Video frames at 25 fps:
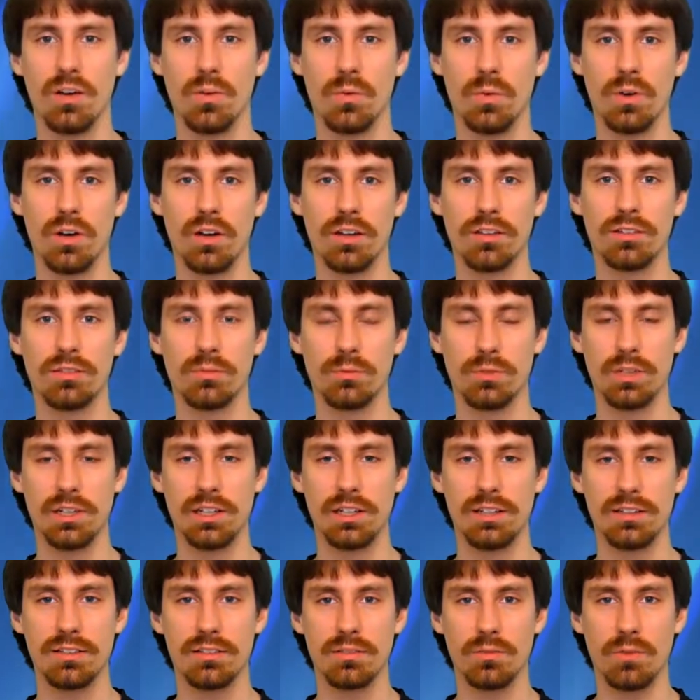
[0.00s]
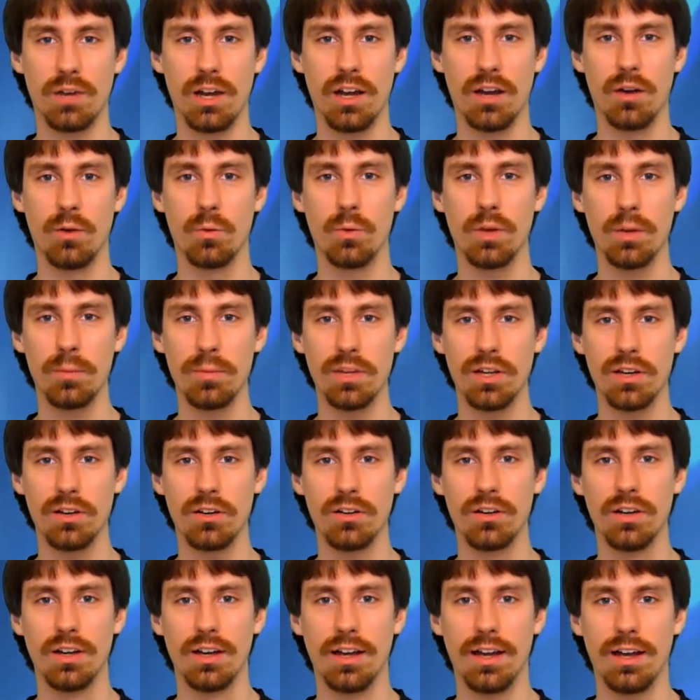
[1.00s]
was released via
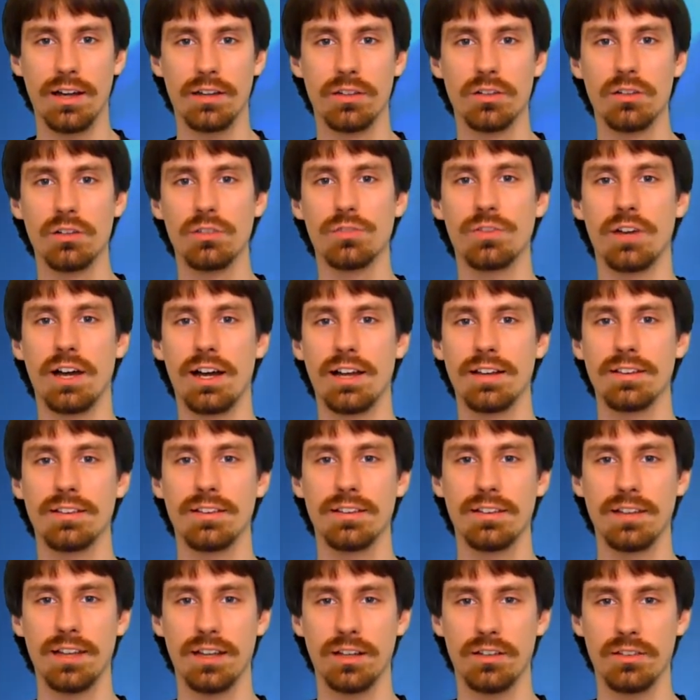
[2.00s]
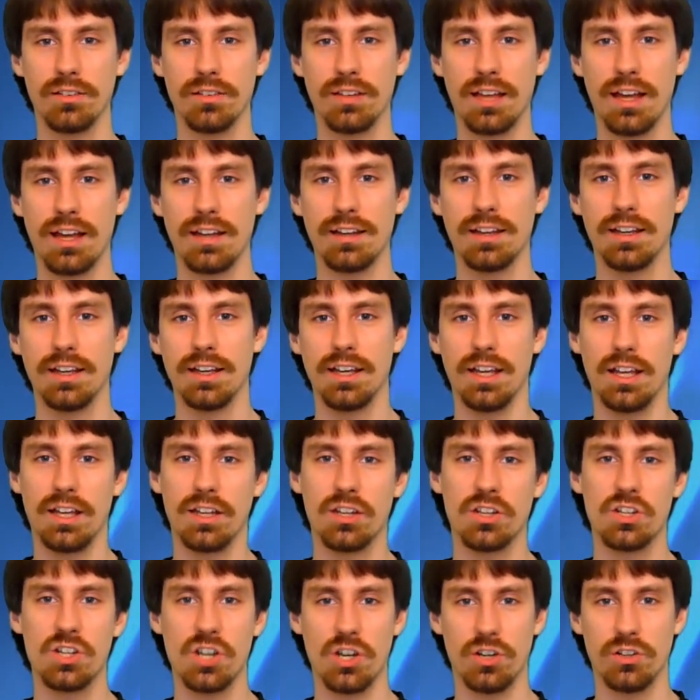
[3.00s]
Vimeo, and you will find the link to that in
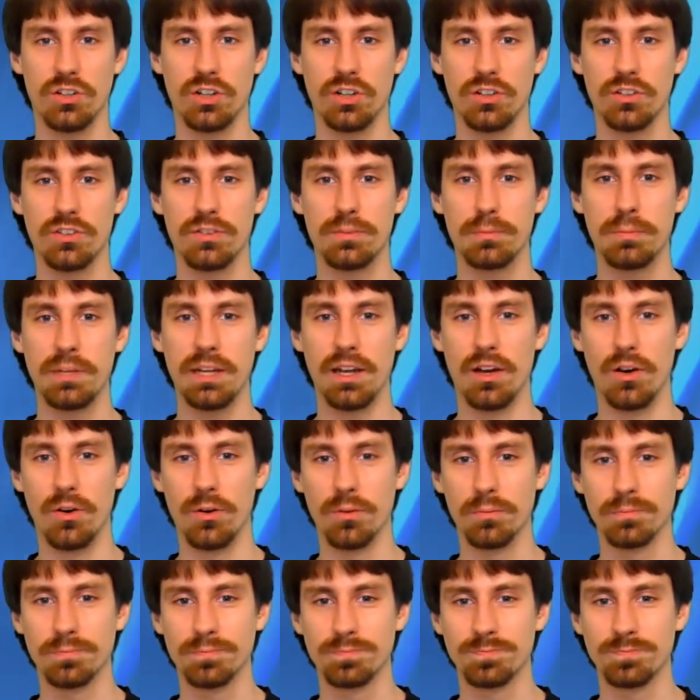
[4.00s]
the show notes below.